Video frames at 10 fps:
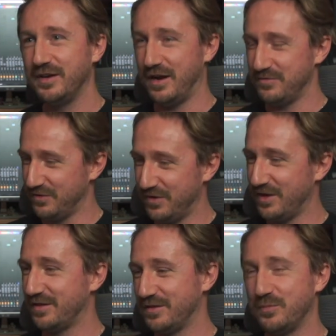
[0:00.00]
I have to,
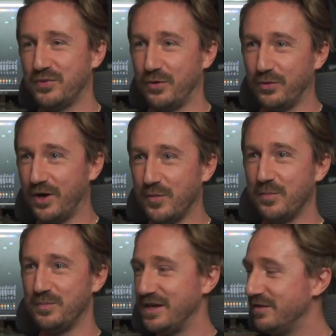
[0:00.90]
like, program a
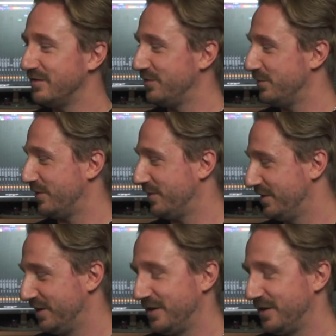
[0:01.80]
beat into a